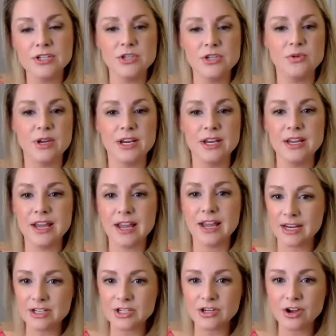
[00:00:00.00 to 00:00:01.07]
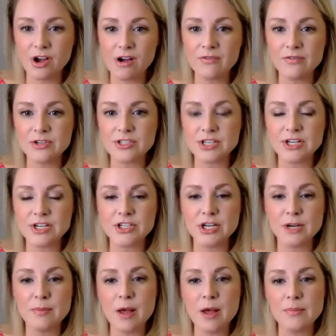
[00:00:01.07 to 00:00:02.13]
to engage in conversation
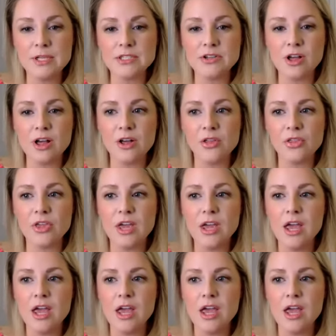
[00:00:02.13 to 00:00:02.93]
about mental health